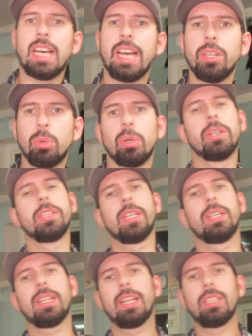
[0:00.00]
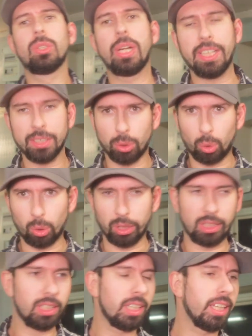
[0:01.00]
I don't want to drain the
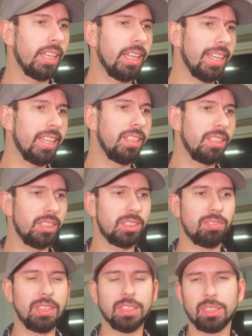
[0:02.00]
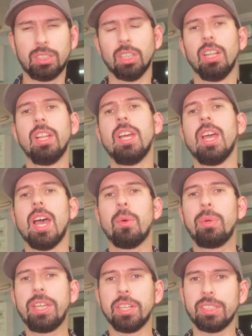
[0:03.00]
oil in this vehicle,
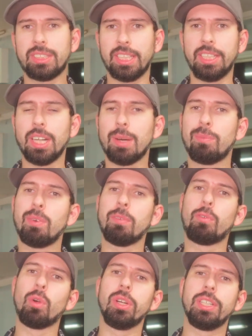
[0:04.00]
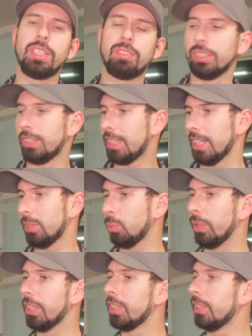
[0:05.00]
we're going to set it up for a different test.
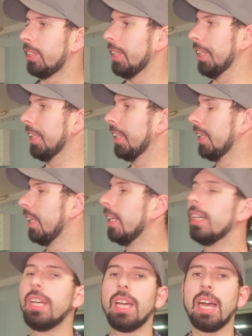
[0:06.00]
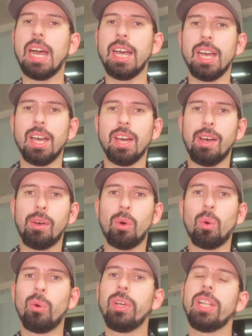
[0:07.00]
We're going to take
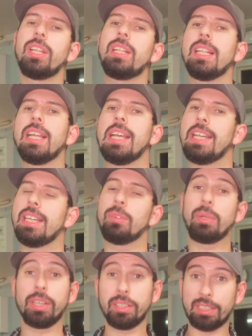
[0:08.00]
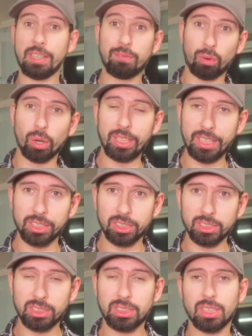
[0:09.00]
oil, we're going to take 4
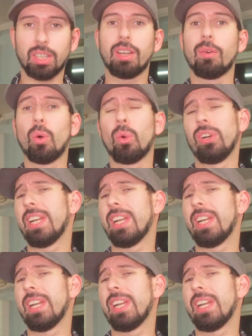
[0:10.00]
liters, or